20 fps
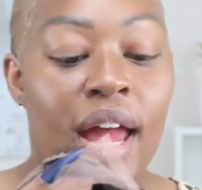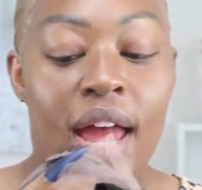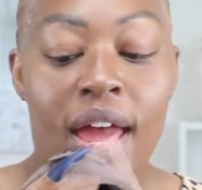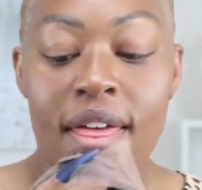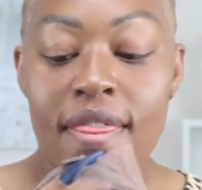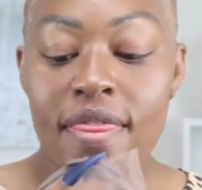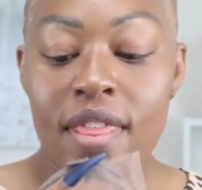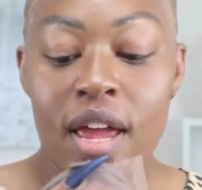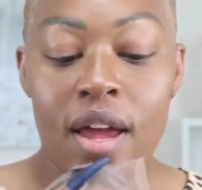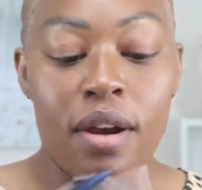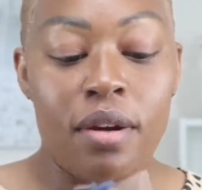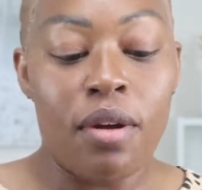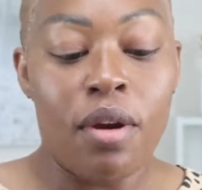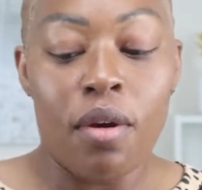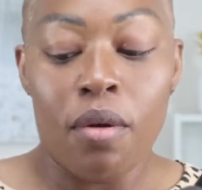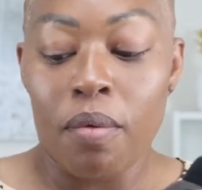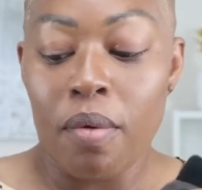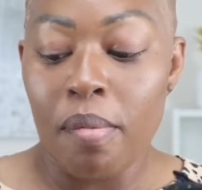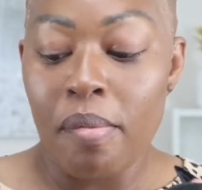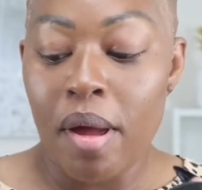And then
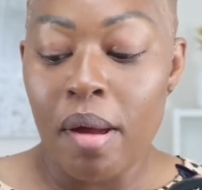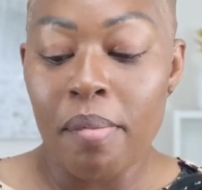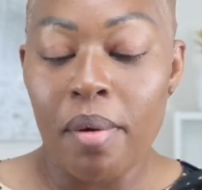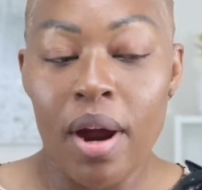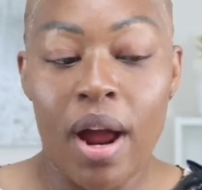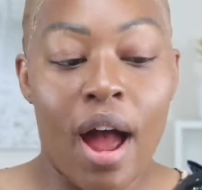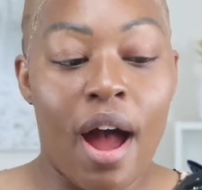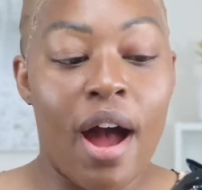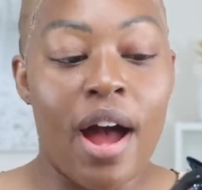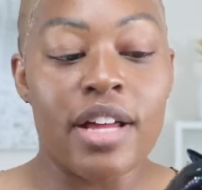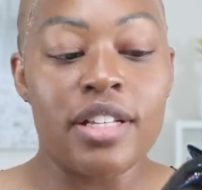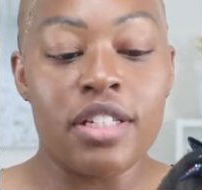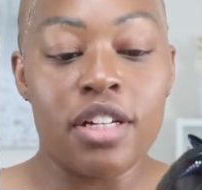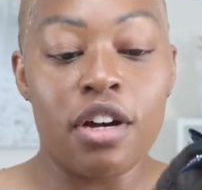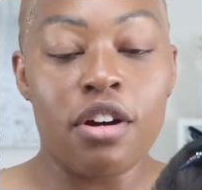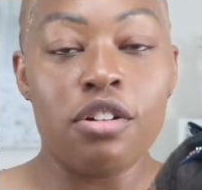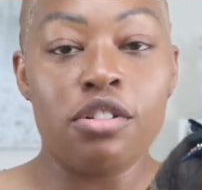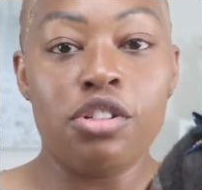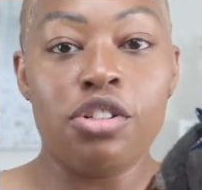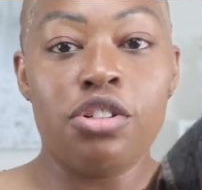remember how I
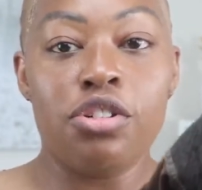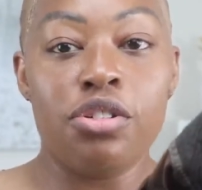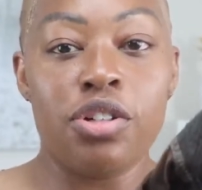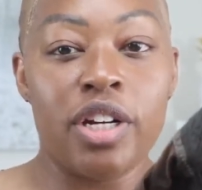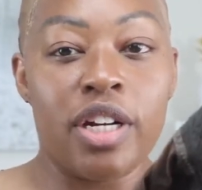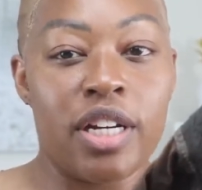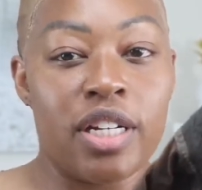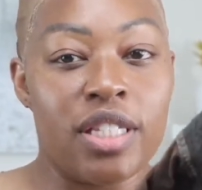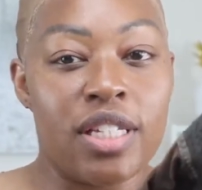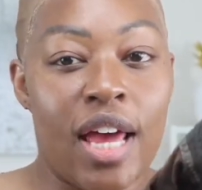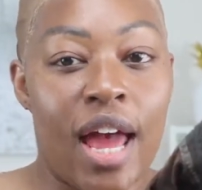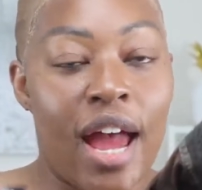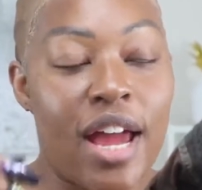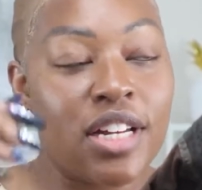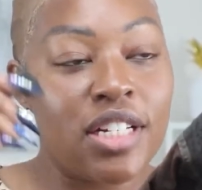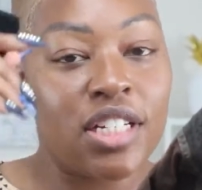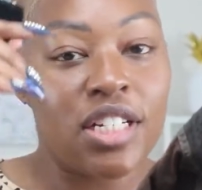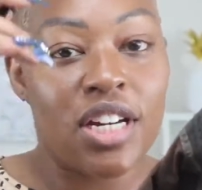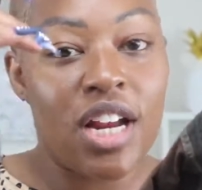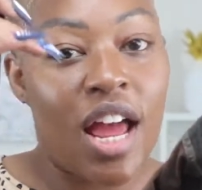told you you could
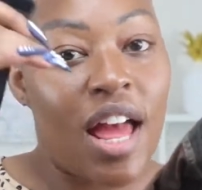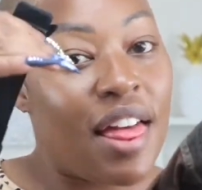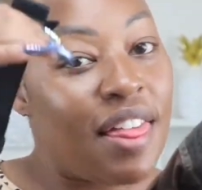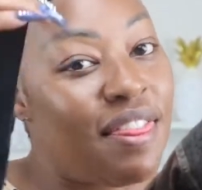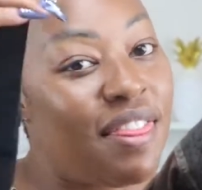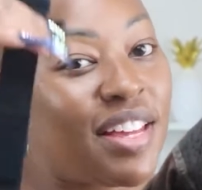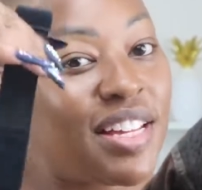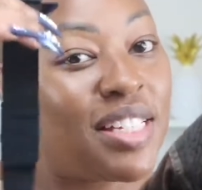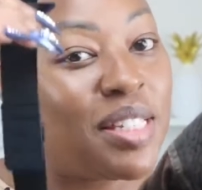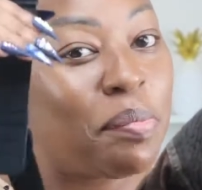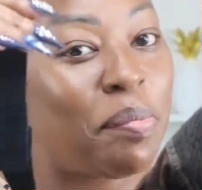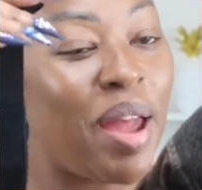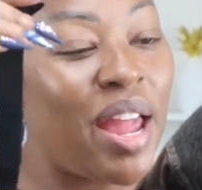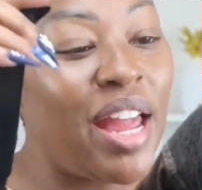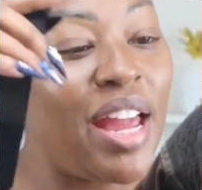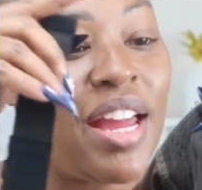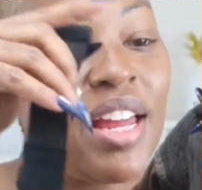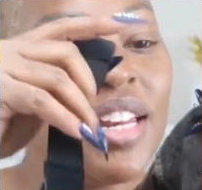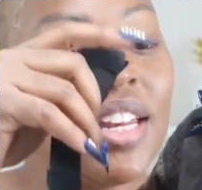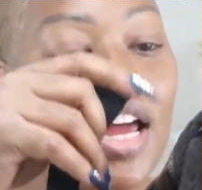attach this
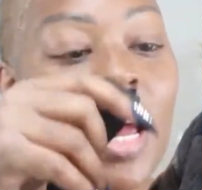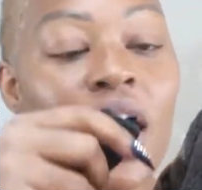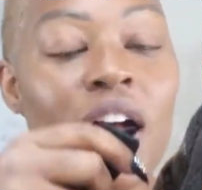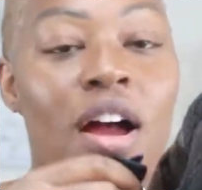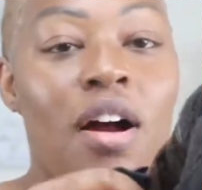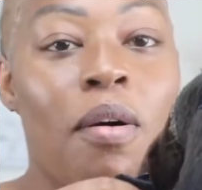band?